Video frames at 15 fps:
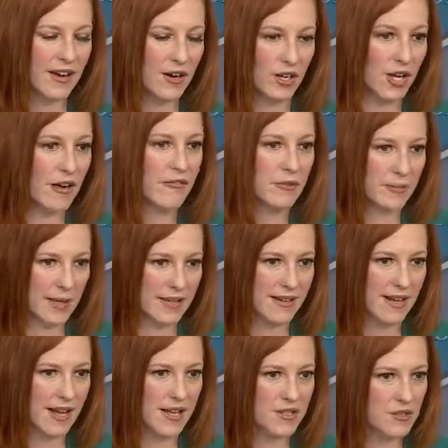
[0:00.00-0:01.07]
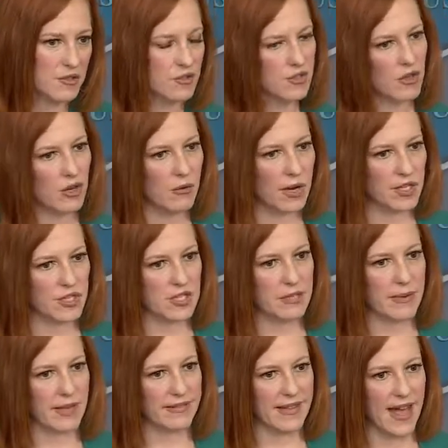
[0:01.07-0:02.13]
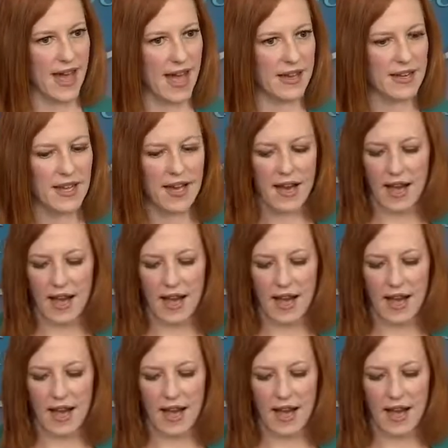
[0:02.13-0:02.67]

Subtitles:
government. So there's no question about that.